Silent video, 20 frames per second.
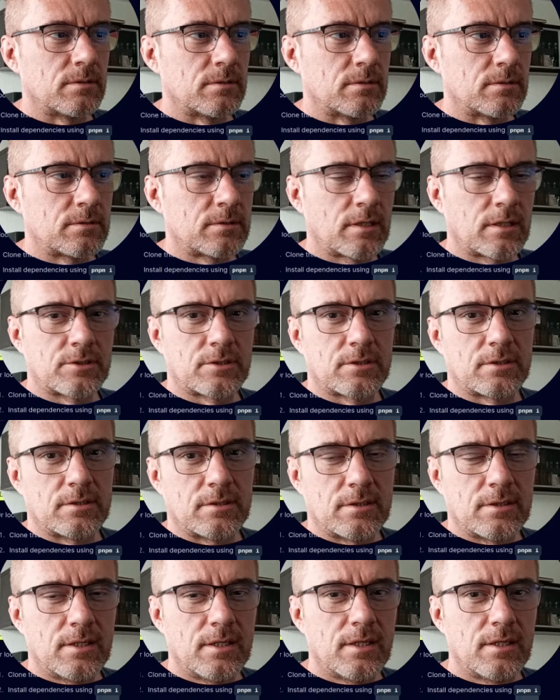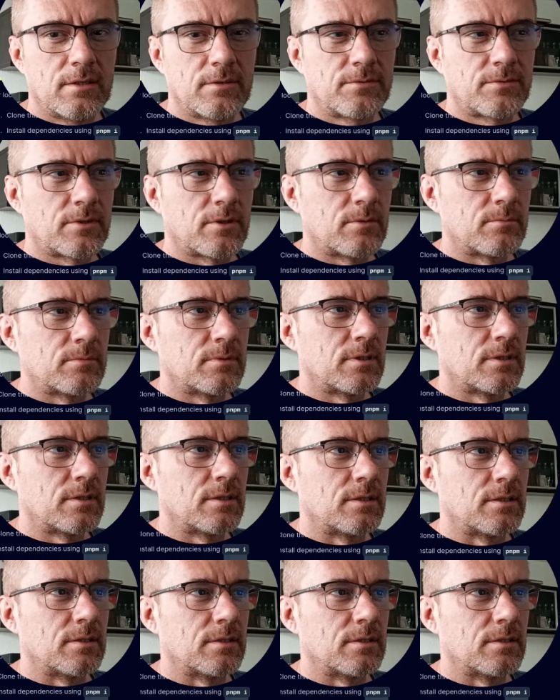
section from the